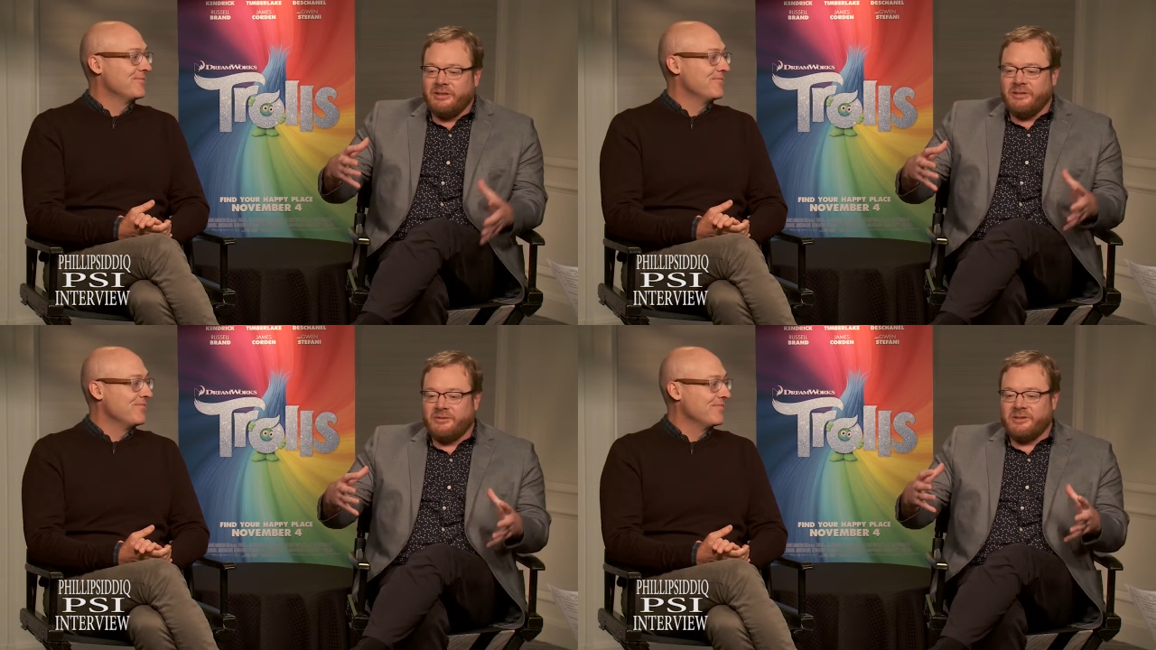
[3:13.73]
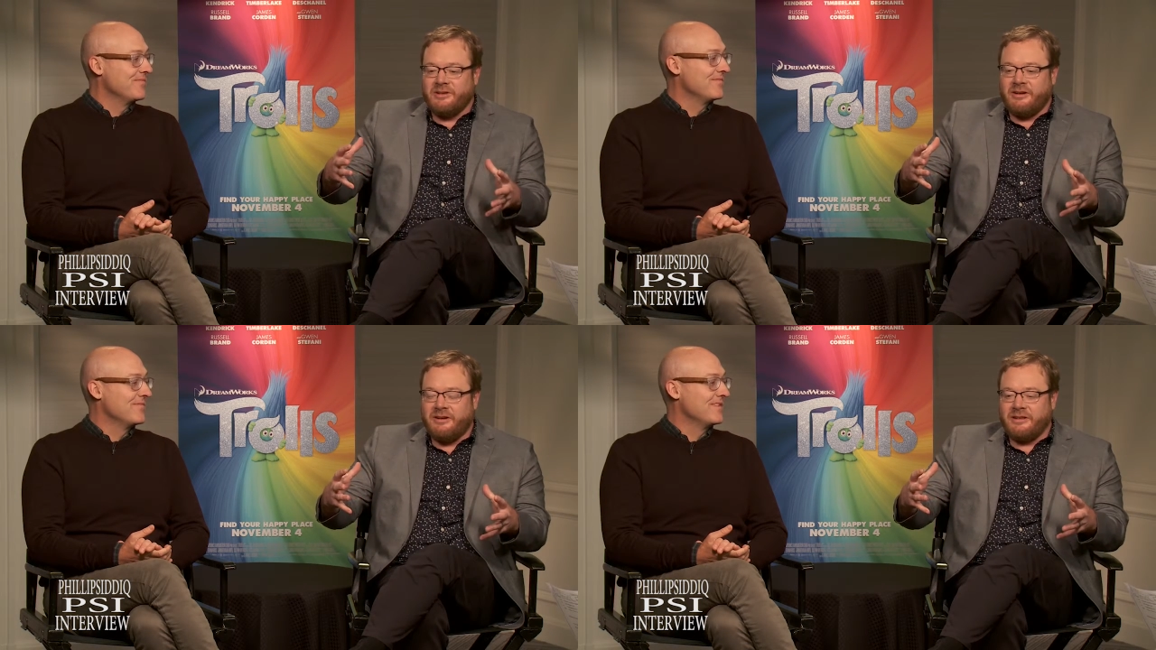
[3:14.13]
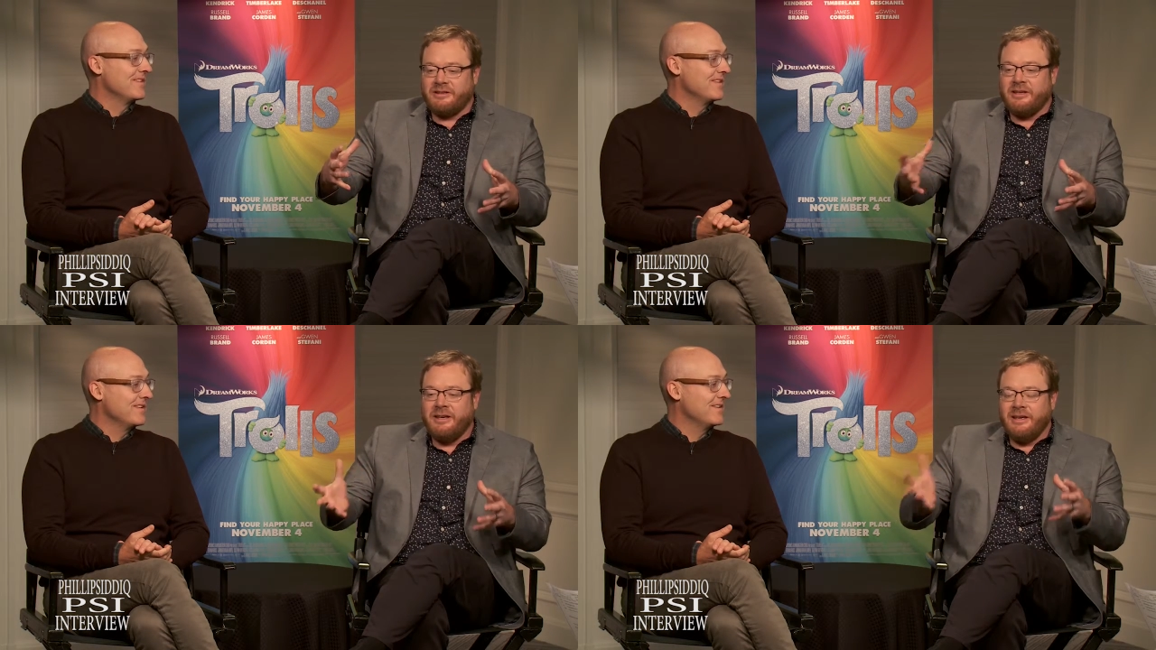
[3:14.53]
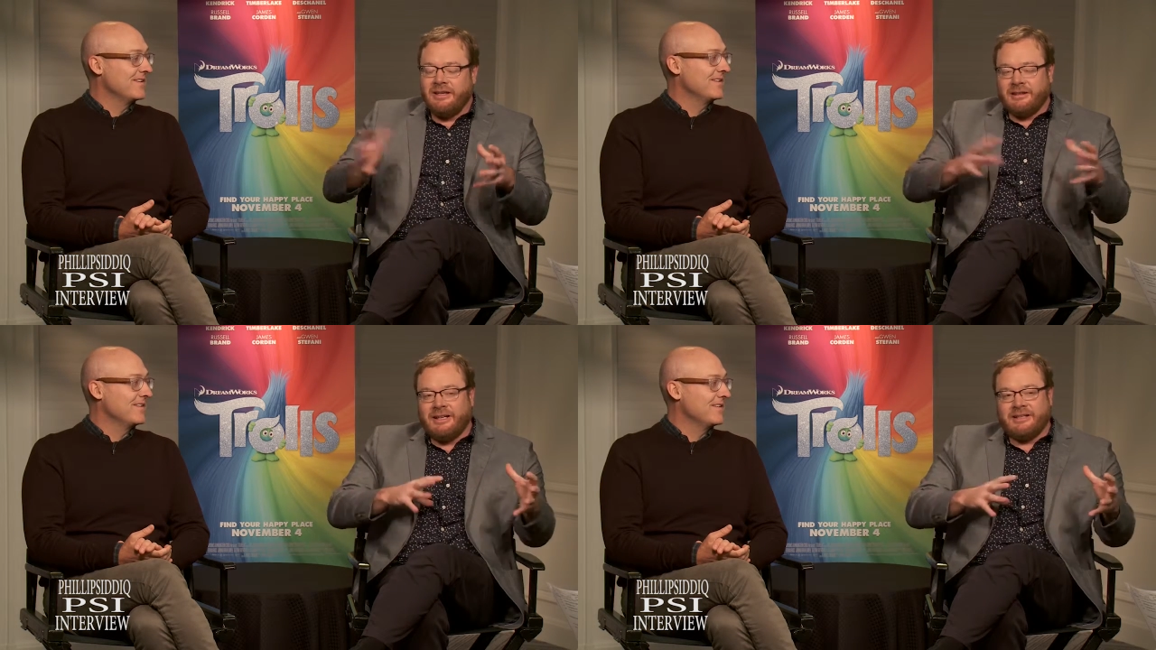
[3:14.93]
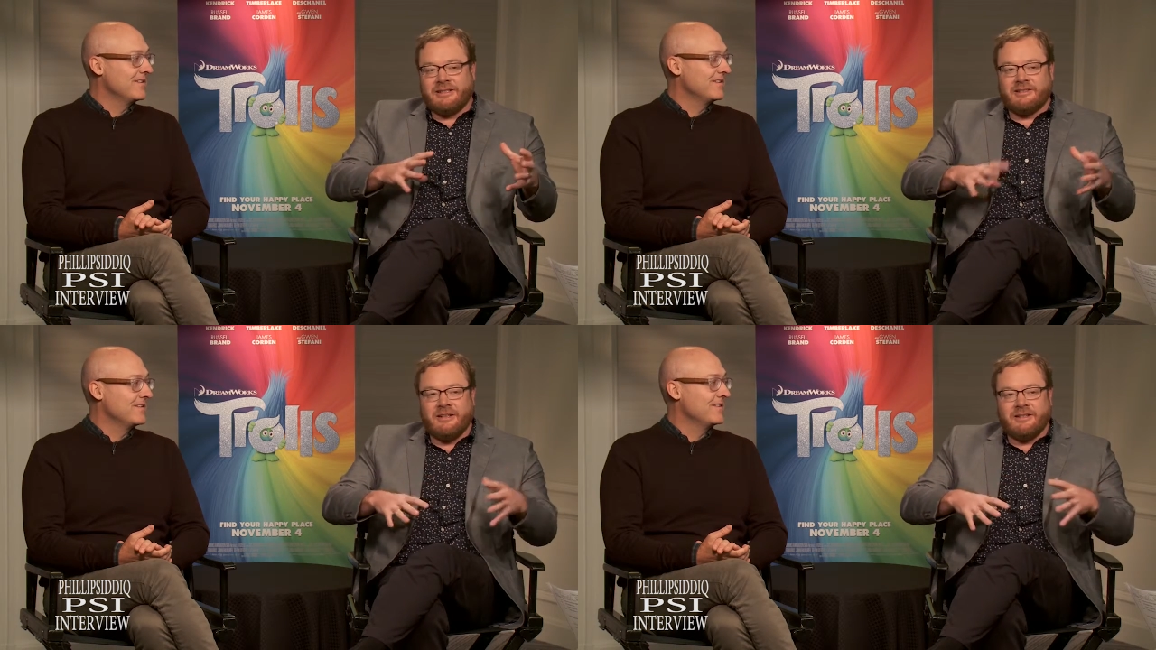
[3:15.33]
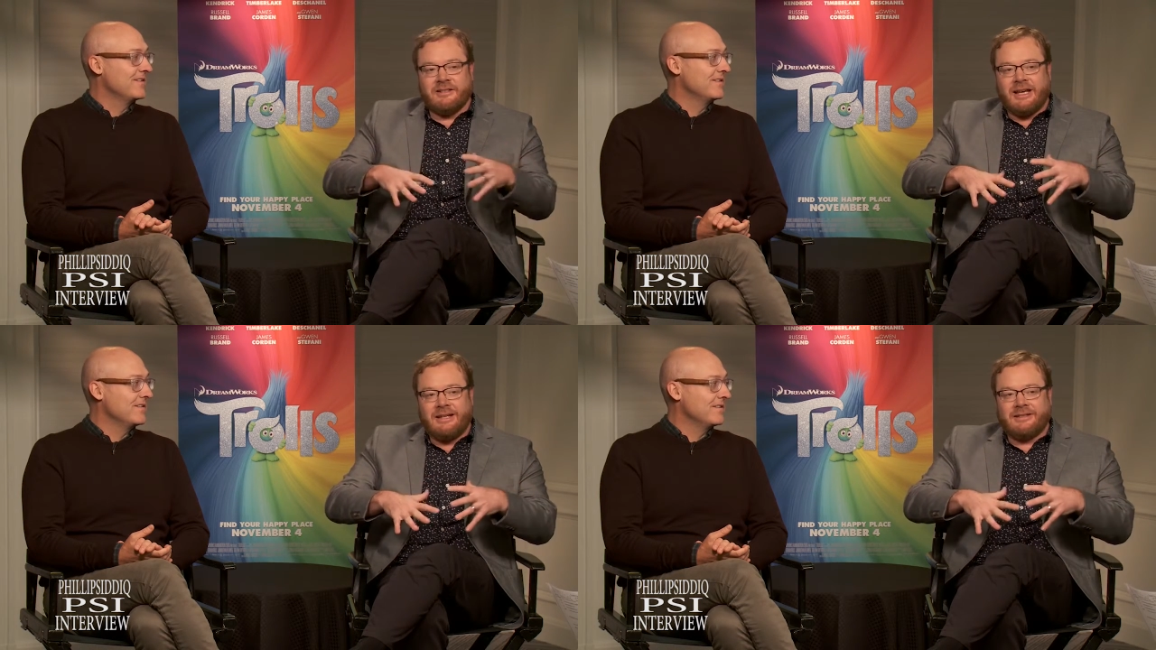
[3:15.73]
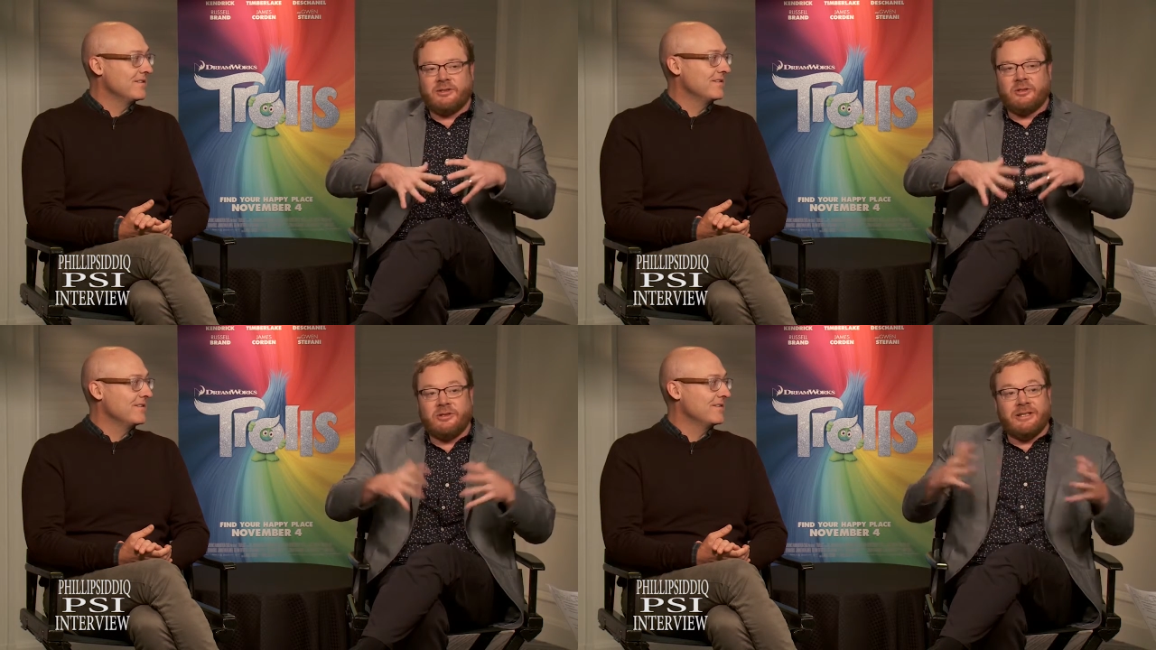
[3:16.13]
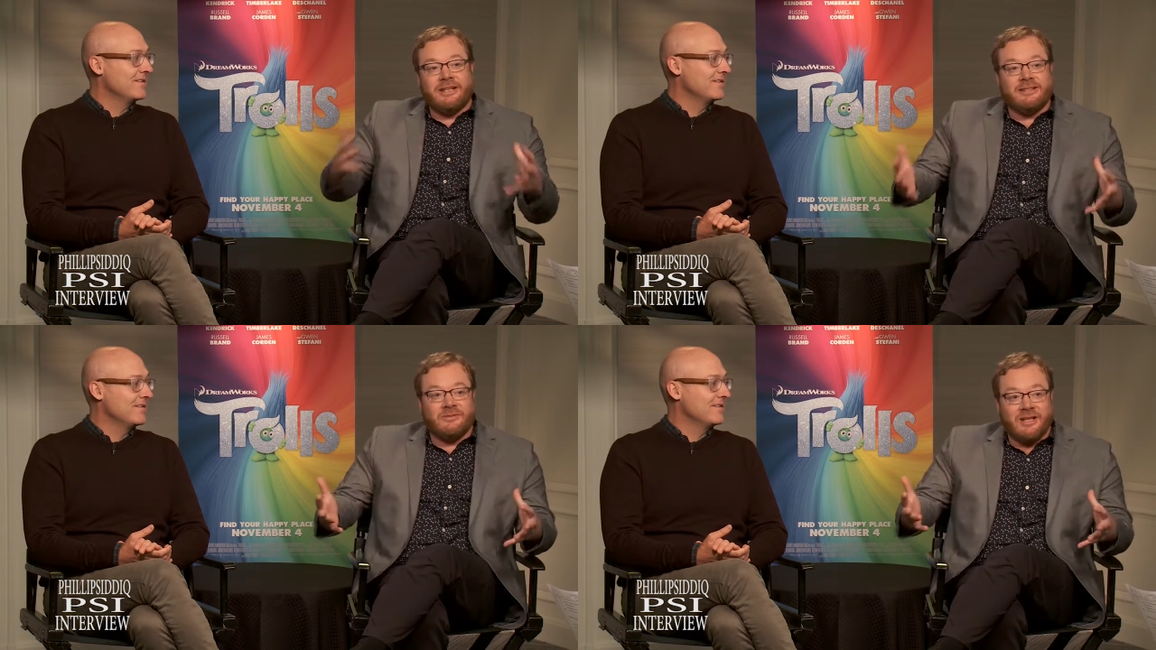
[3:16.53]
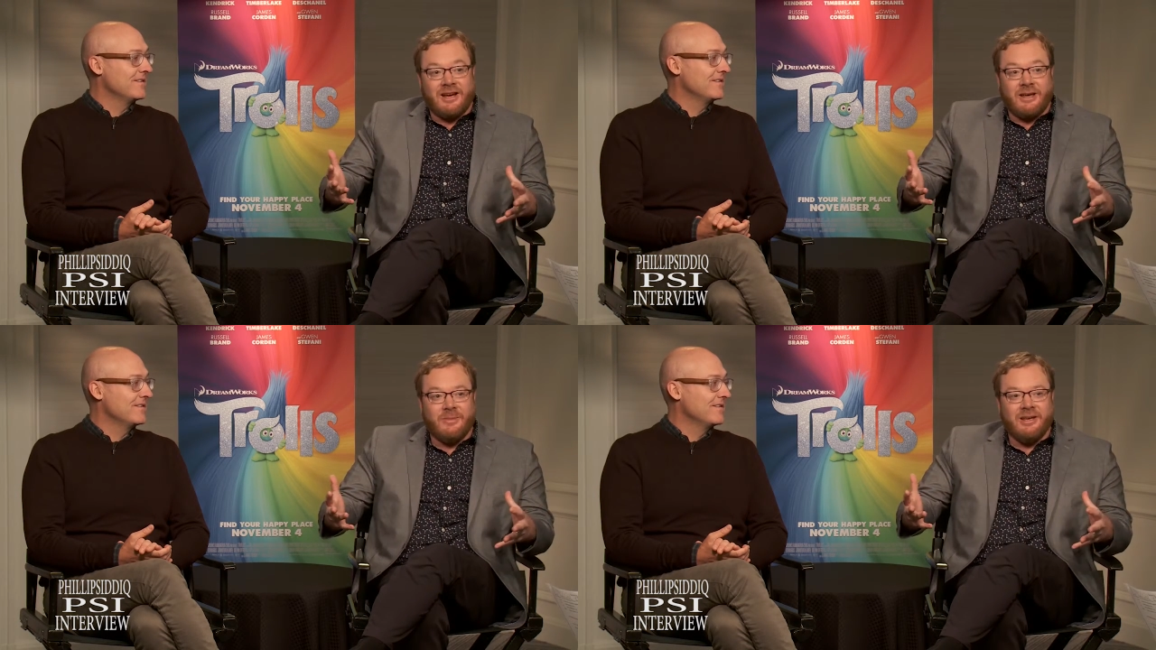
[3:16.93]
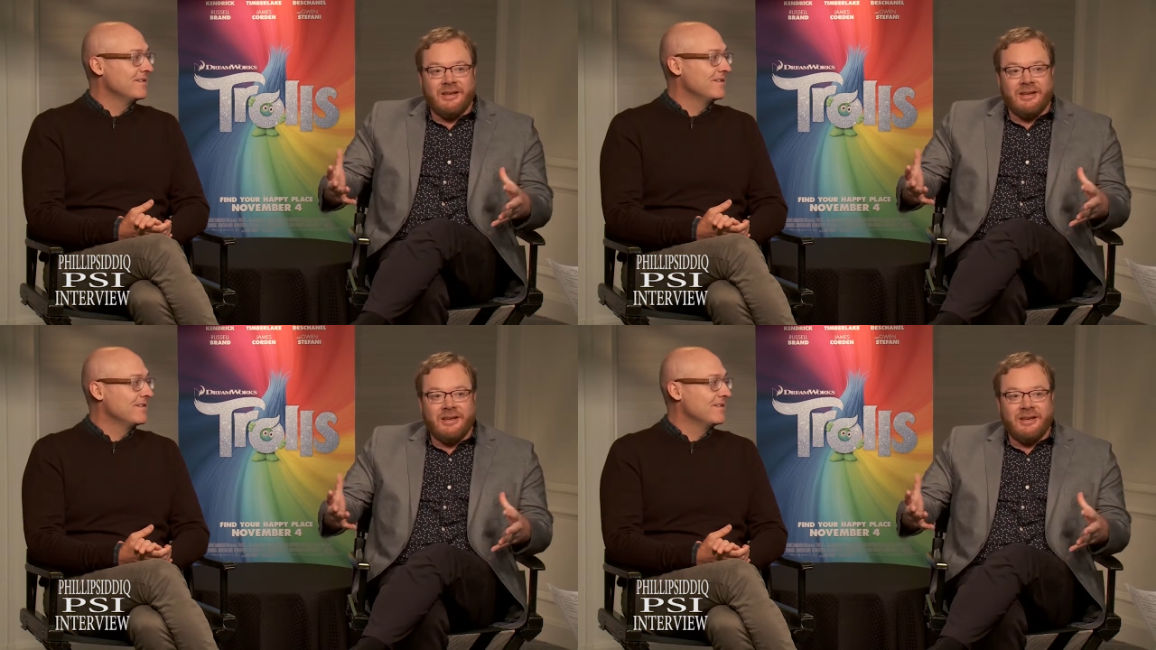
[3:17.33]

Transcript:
Speaker 1: were looking for songs in the classic songs that stood the test of time.